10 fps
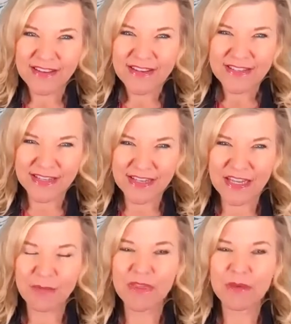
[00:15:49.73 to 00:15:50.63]
to
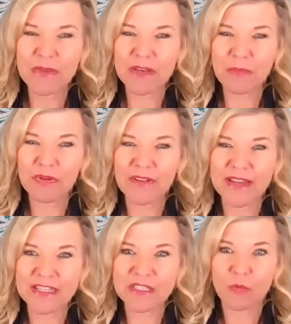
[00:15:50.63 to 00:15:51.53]
keep them in a
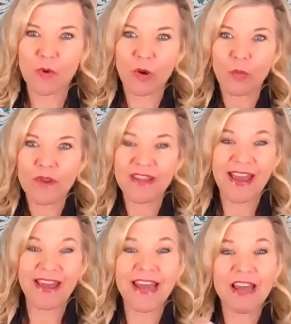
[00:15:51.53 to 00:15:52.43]
place where we
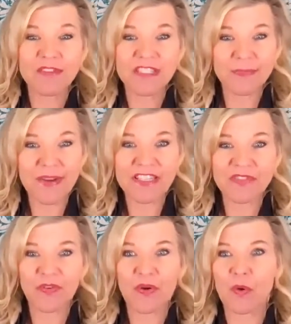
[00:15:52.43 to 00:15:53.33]
can have a space
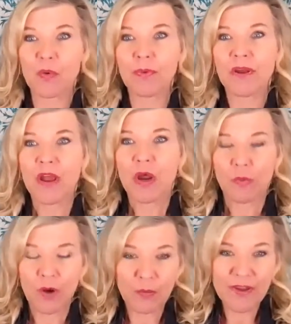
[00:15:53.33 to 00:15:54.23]
for hope,
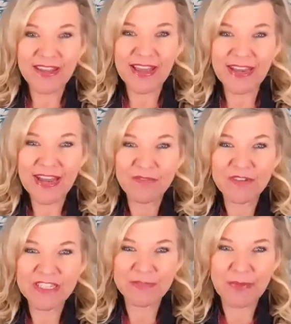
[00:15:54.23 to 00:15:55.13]
where we can have a
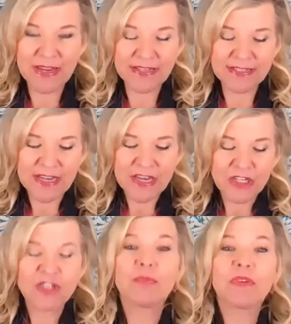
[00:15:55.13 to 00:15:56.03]
space
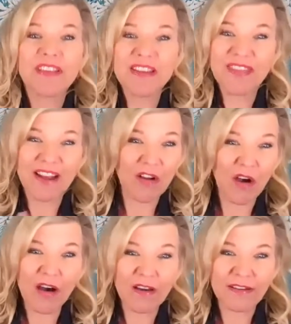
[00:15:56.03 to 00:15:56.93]
to believe that
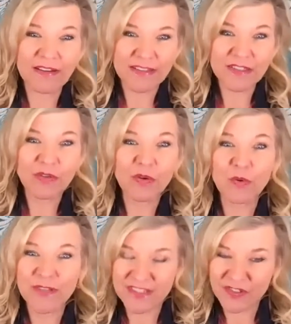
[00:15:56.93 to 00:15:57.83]
God is who
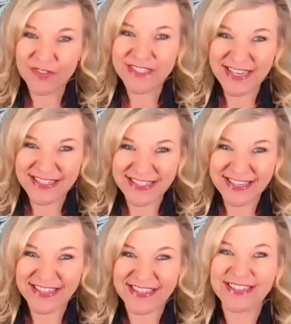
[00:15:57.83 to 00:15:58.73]
he still says he
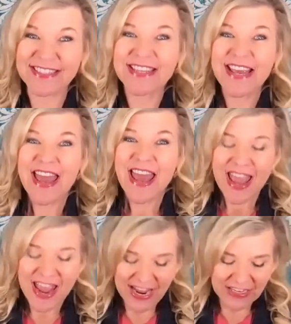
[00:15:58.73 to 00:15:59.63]
is,
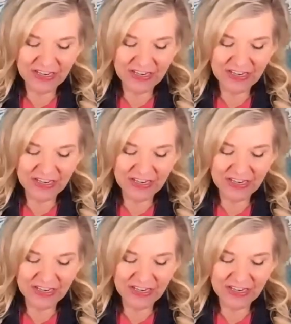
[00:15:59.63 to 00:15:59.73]
and